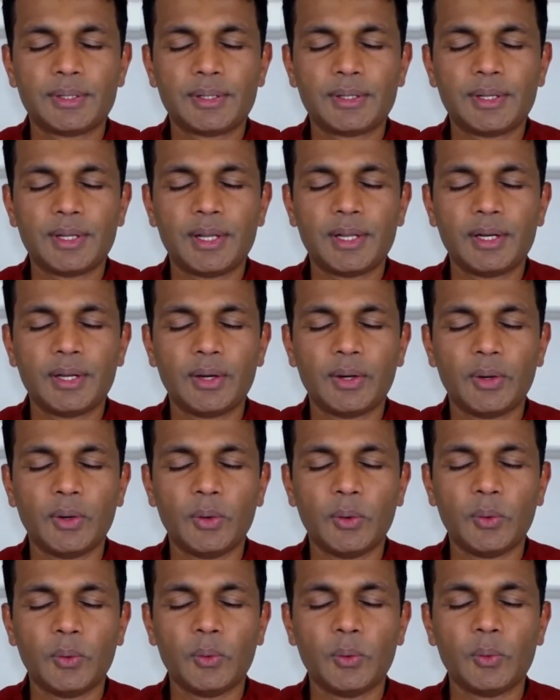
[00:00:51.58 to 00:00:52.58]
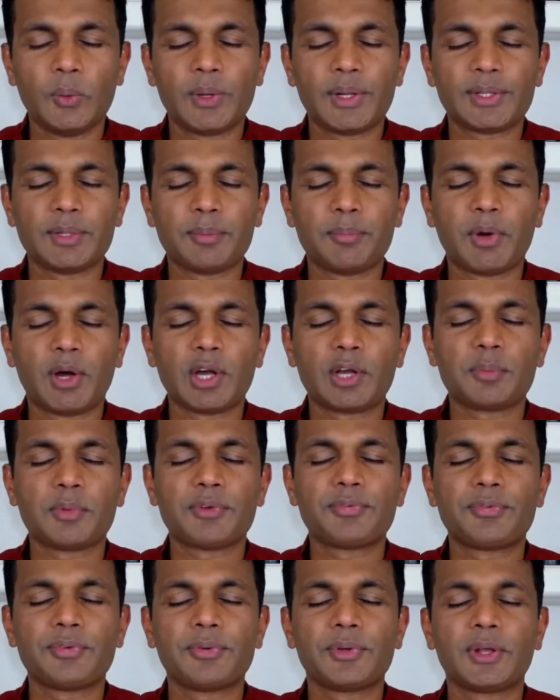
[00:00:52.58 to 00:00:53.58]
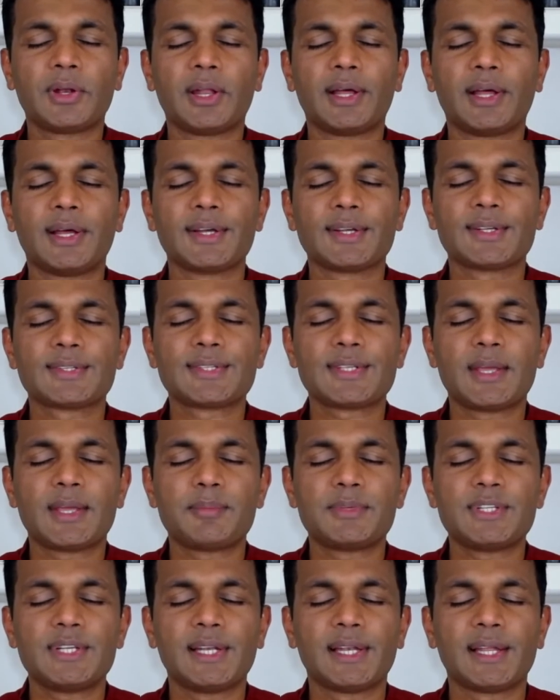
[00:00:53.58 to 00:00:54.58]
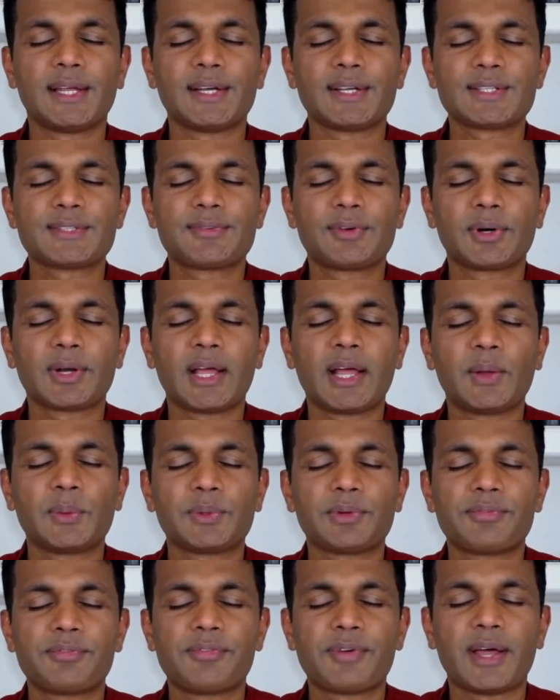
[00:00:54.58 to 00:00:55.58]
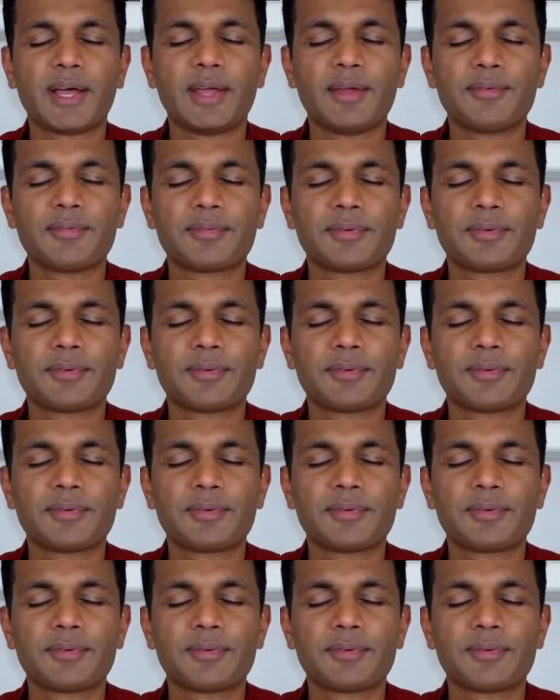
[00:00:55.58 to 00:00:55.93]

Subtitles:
and hold at the bottom of your lungs, empty lungs, for a count of 5.